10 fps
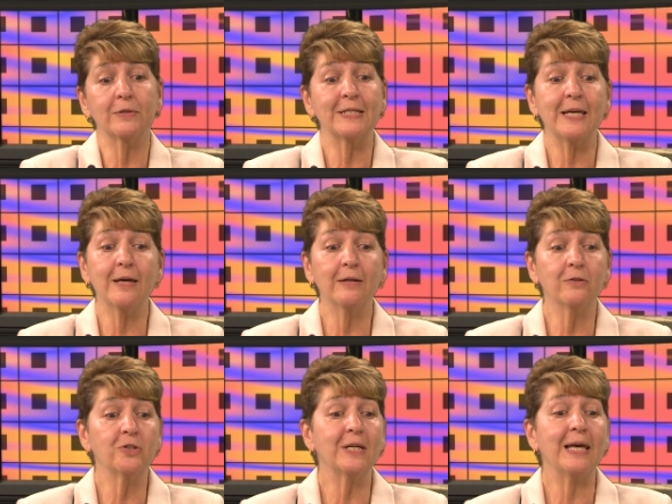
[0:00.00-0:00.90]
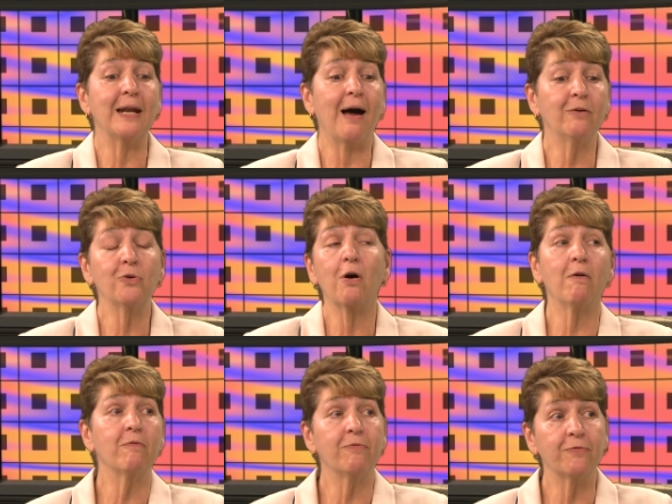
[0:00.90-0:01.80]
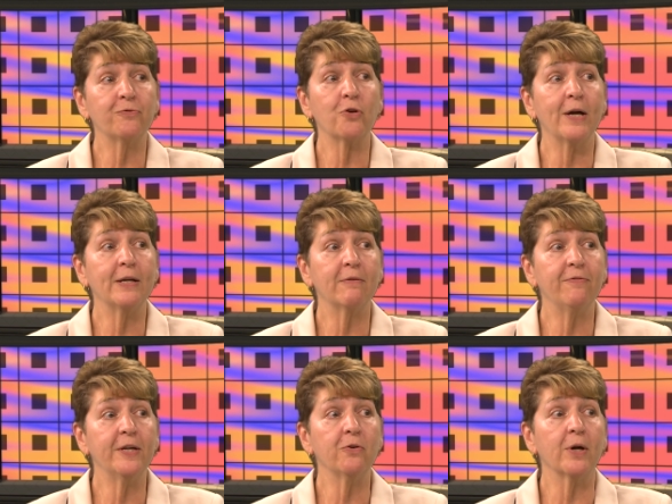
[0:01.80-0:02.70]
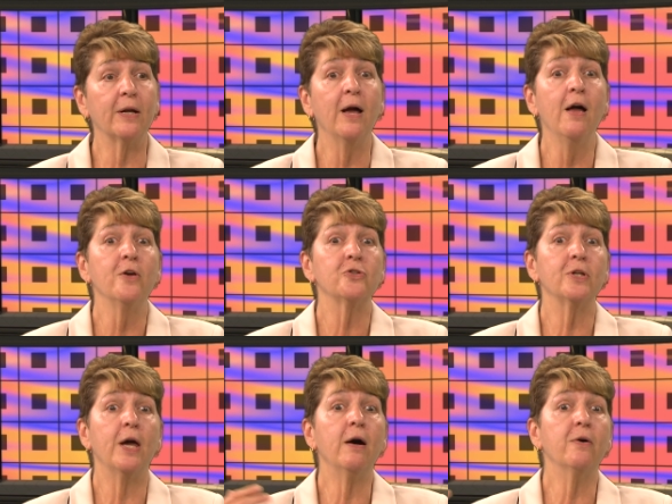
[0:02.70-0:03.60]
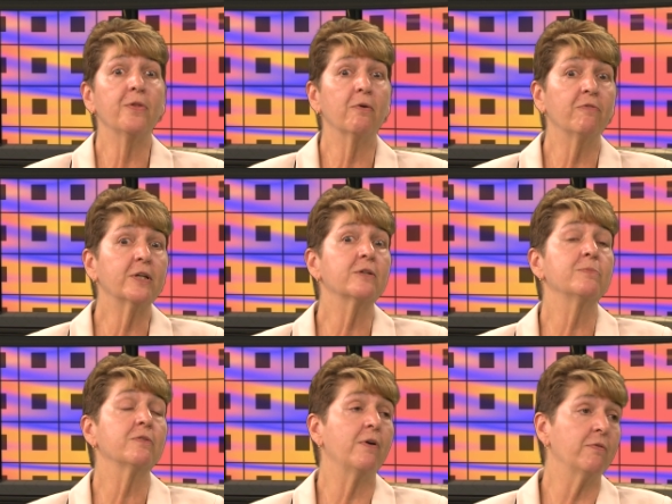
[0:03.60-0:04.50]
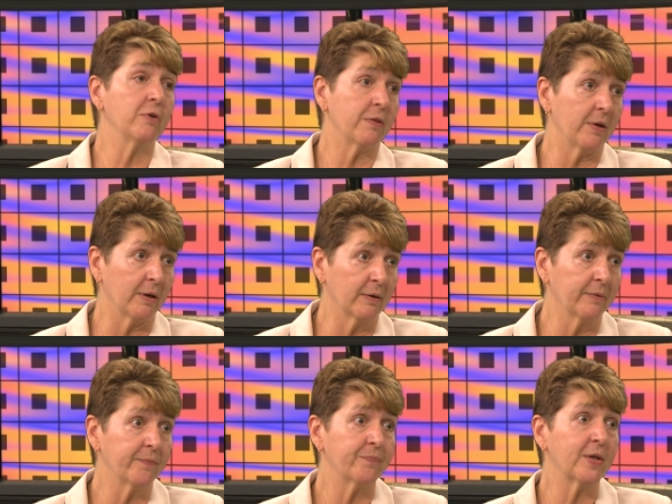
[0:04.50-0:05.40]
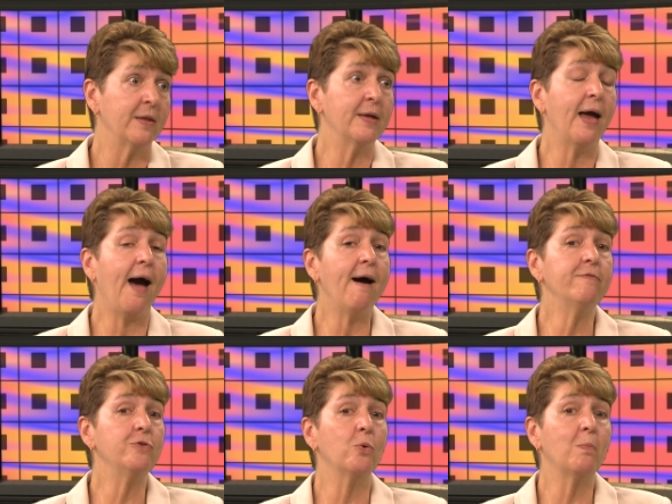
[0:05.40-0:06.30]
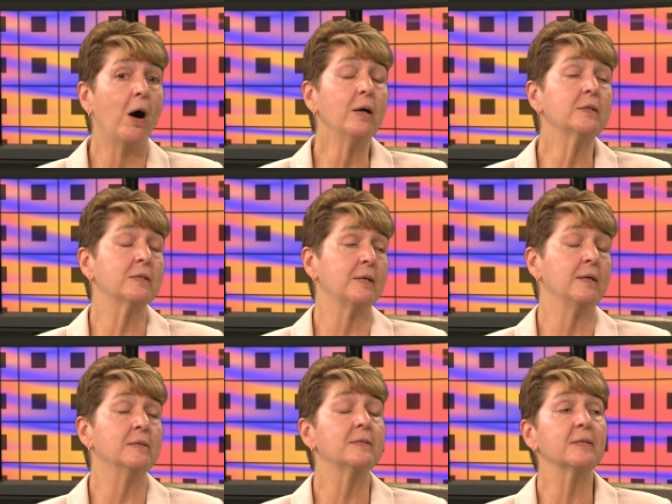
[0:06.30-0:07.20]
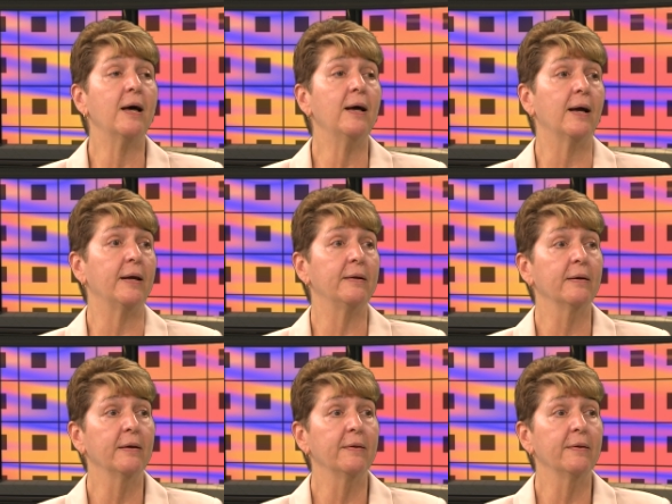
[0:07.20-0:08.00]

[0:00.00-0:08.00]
skill to get out of trying to figure it. So now they're victims of everything. And they have no moxie inside.